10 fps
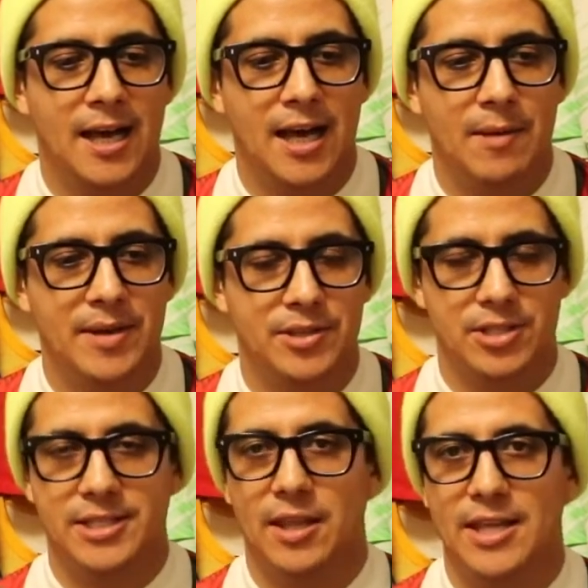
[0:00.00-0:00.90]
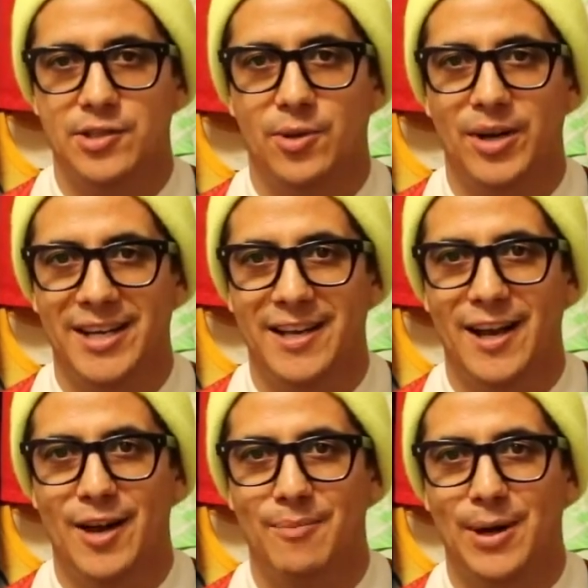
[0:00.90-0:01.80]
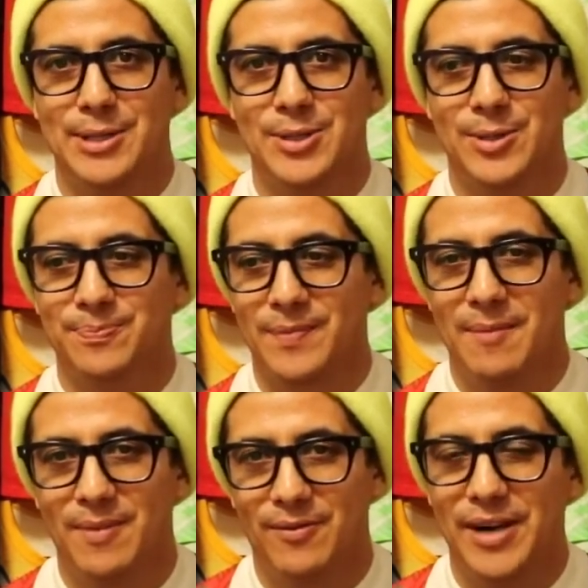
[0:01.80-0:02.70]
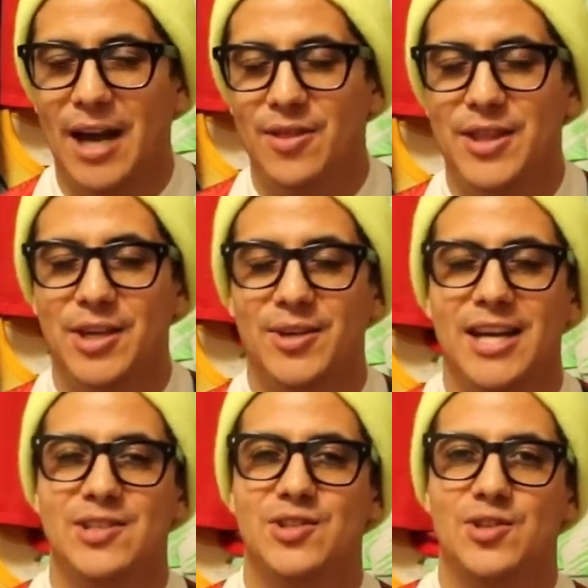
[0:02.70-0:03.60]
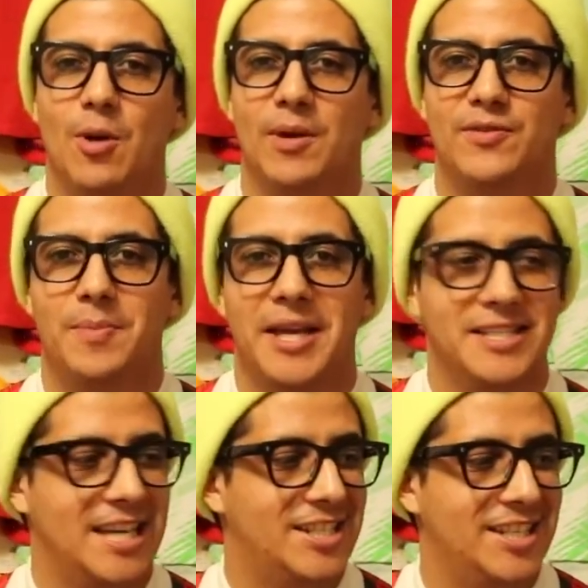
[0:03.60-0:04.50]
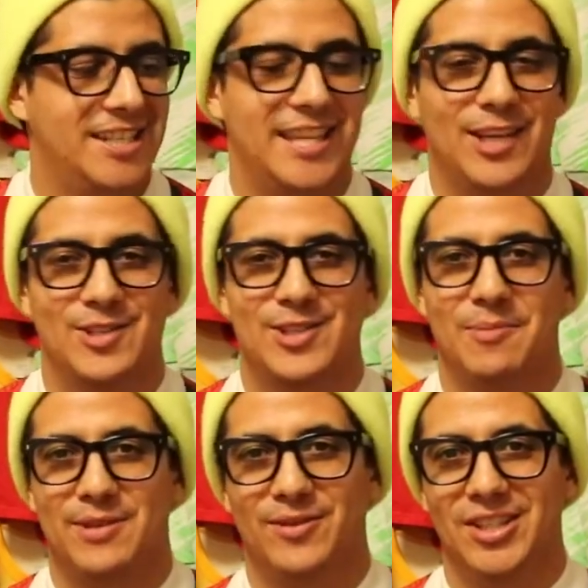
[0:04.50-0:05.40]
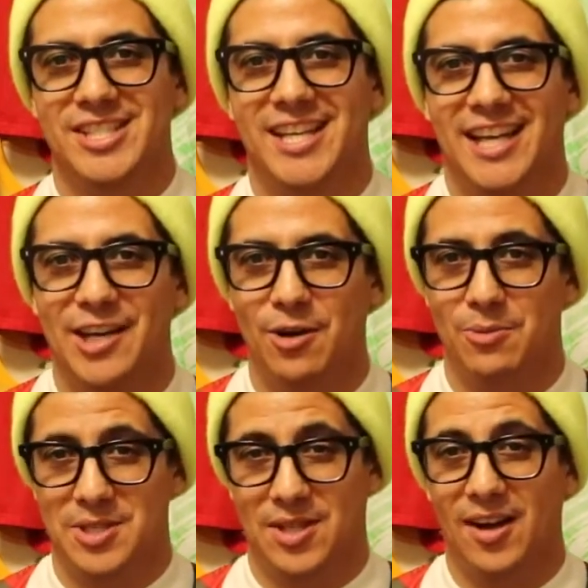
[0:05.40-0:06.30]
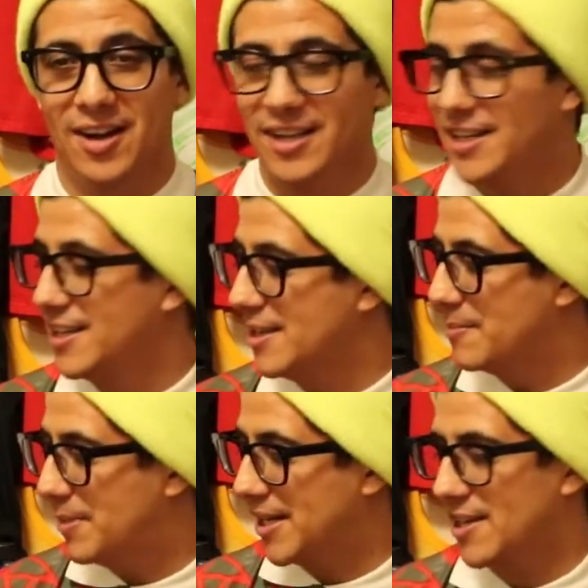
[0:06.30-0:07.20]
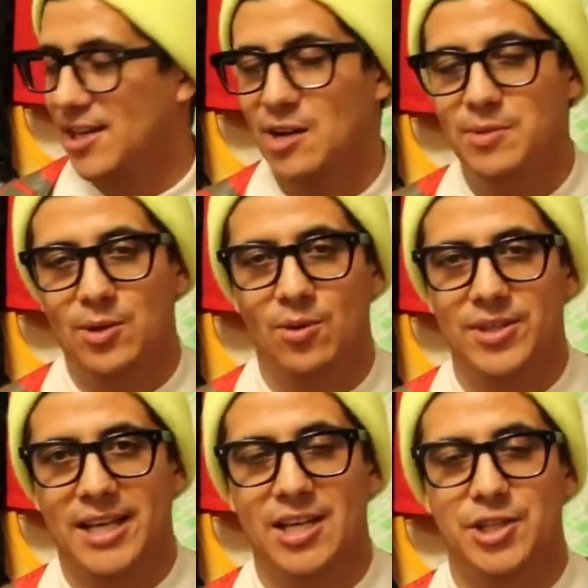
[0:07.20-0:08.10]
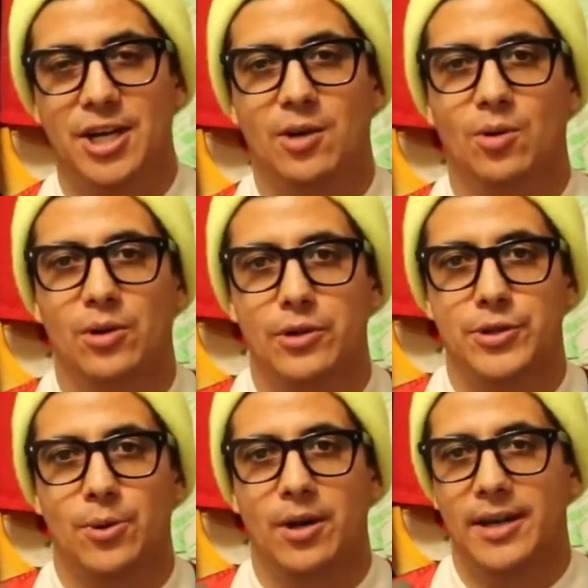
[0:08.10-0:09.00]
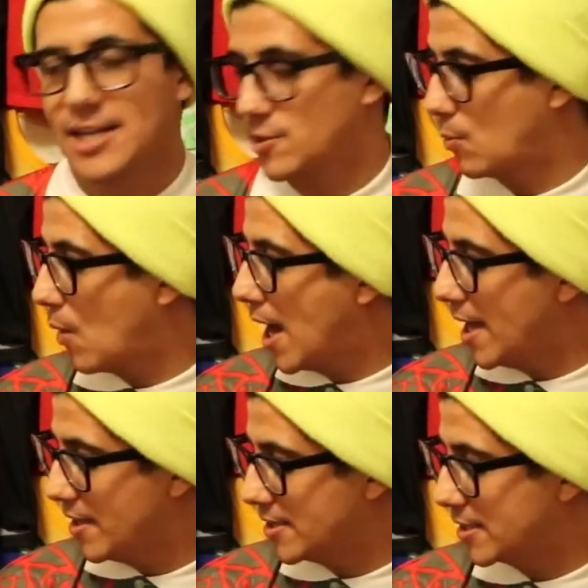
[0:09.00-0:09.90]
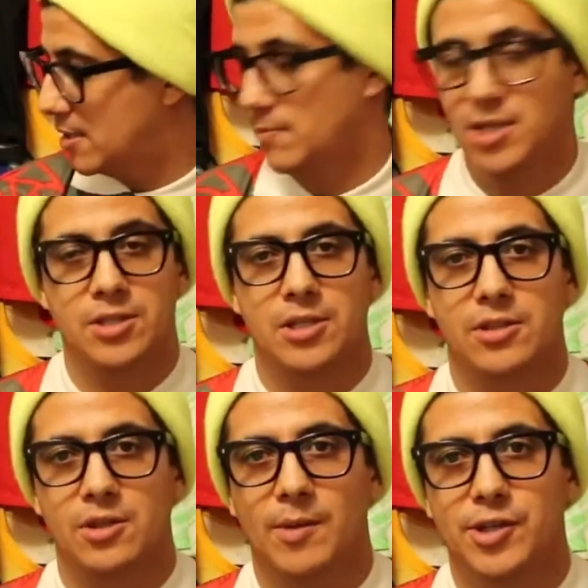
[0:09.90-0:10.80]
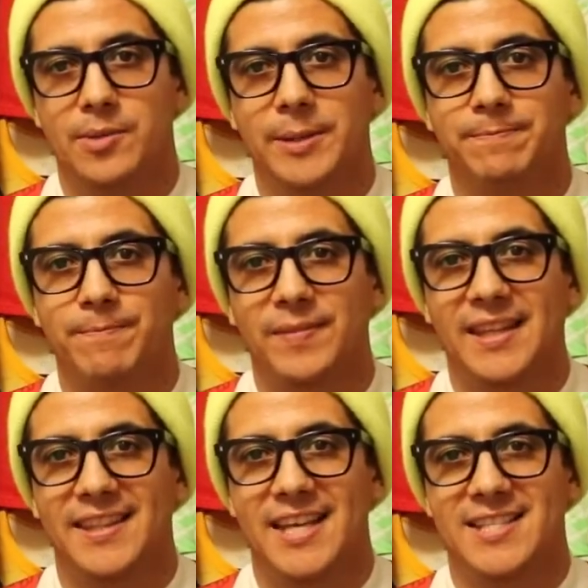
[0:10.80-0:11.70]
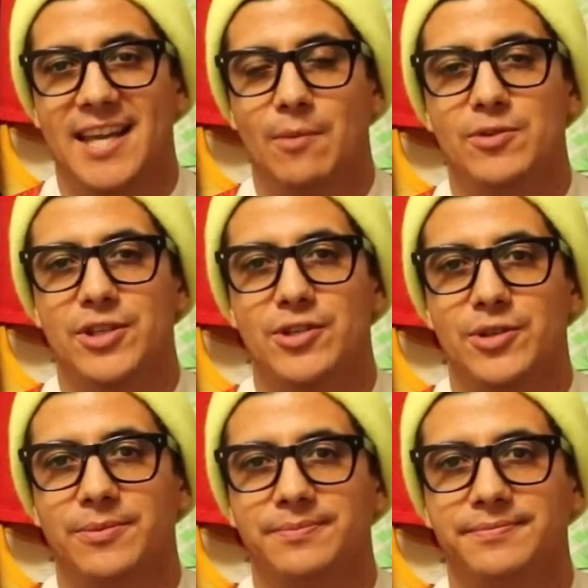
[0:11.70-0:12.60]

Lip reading: And just tell that story in part 2. But for now, thank you guys so much for paying attention. Thank you so much for listening. I know it was long, but I thought it'd be cool to kind of share a cool little story as to why this kid means so much to me. Thanks again. We'll see you soon.